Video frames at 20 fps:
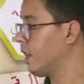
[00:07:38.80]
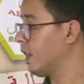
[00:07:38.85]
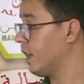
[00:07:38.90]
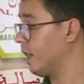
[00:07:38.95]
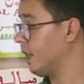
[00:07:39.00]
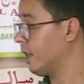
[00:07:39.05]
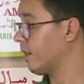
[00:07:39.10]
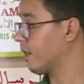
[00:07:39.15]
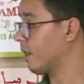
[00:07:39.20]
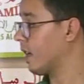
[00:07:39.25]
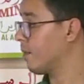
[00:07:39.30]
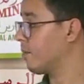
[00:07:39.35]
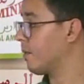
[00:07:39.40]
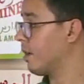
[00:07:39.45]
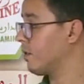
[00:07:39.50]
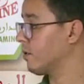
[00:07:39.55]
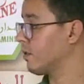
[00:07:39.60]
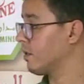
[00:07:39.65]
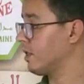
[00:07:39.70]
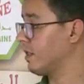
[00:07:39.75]
it's
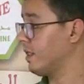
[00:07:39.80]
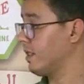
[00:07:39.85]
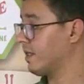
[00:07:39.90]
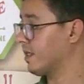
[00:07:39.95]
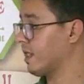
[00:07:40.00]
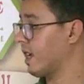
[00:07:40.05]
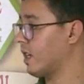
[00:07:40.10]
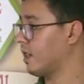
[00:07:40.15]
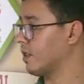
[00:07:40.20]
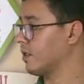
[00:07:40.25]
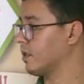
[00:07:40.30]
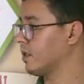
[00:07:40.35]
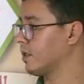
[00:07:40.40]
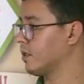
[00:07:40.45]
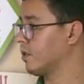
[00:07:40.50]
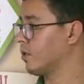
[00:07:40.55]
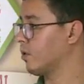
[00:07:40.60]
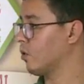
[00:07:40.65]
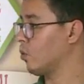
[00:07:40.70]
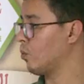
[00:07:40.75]
about this salad.
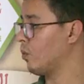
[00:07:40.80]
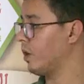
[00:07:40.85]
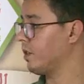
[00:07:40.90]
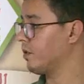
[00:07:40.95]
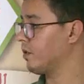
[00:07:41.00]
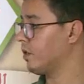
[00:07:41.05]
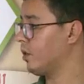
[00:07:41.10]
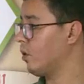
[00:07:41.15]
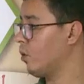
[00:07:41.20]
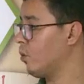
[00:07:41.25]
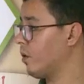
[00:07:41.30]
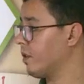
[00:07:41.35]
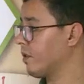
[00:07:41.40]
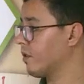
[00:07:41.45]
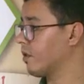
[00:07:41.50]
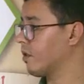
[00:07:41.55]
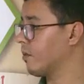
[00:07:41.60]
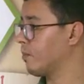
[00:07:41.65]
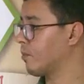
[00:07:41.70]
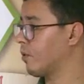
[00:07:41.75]
Waiter, what's
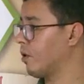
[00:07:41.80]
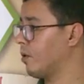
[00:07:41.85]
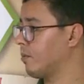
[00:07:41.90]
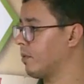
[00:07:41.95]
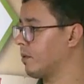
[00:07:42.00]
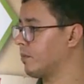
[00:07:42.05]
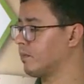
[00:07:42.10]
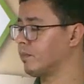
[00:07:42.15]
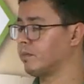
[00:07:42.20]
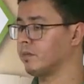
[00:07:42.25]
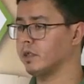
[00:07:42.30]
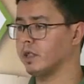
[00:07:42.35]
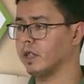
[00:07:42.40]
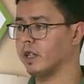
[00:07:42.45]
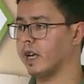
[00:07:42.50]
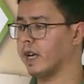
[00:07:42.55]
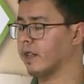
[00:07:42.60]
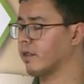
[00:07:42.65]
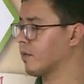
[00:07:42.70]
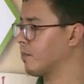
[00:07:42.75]
the problem?
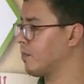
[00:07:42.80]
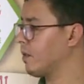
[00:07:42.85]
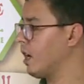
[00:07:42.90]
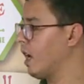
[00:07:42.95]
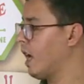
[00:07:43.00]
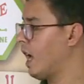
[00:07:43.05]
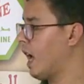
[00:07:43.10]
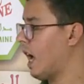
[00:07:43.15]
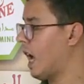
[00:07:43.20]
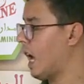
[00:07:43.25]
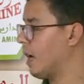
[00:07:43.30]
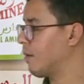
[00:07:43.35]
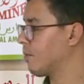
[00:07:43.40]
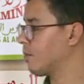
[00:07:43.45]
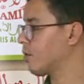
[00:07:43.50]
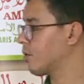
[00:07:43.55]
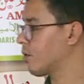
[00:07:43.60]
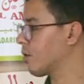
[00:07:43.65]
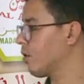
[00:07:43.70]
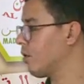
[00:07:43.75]
Customer, I'm
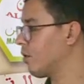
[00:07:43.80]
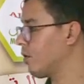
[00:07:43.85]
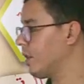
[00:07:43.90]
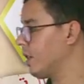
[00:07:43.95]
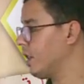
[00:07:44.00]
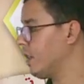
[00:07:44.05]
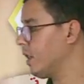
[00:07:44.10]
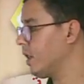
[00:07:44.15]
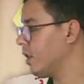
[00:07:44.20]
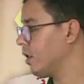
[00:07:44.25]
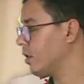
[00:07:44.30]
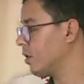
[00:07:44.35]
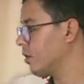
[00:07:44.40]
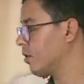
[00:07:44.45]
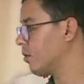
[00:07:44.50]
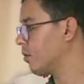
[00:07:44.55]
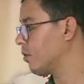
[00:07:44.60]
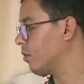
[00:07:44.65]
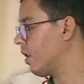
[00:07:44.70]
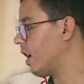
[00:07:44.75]
sorry
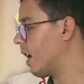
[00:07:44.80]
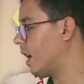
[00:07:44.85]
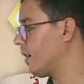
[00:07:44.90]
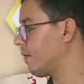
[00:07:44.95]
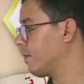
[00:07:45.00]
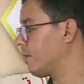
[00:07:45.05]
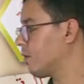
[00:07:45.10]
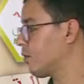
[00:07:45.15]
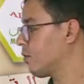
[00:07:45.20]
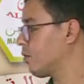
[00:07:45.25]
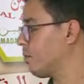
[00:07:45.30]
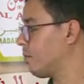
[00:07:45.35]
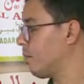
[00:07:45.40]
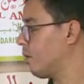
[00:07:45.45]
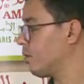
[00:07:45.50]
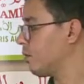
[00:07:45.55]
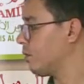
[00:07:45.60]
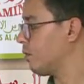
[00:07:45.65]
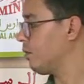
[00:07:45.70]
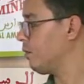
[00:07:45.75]
to have to
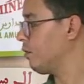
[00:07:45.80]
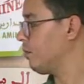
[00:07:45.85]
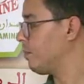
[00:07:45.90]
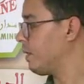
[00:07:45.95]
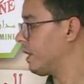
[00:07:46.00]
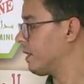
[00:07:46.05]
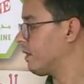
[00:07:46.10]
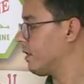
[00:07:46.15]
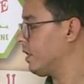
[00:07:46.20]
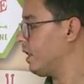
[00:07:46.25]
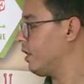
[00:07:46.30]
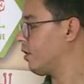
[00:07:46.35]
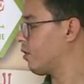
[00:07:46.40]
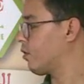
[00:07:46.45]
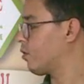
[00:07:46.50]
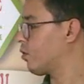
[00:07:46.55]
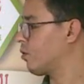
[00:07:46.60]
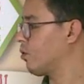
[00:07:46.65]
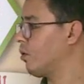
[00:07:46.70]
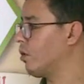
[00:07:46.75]
bother you, but
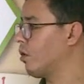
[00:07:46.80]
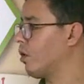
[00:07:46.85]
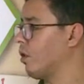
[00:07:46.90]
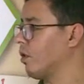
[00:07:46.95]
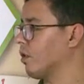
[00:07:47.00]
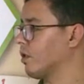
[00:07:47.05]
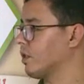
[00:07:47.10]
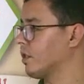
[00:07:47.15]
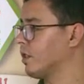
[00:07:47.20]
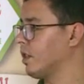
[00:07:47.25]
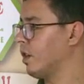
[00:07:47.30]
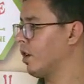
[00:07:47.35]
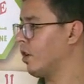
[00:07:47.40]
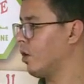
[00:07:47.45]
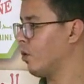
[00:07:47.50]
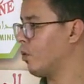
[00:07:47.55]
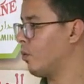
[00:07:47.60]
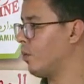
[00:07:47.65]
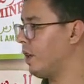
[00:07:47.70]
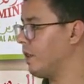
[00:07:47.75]
it's too cold.
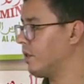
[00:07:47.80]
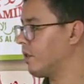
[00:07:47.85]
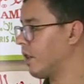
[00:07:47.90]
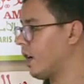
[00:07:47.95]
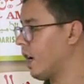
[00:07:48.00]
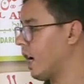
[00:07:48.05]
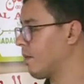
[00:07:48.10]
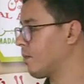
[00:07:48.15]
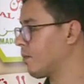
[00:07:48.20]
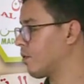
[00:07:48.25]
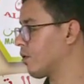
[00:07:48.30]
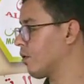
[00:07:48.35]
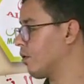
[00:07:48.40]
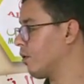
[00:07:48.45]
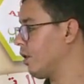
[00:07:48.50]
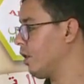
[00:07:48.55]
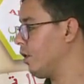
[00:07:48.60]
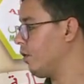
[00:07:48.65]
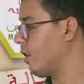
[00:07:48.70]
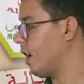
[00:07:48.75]
Waiter, I'm
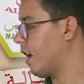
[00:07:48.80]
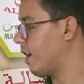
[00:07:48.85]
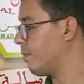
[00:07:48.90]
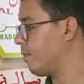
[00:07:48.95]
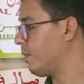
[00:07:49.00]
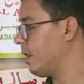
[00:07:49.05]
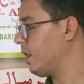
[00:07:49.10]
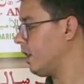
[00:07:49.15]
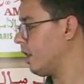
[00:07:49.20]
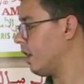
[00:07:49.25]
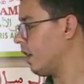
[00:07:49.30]
sorry you have been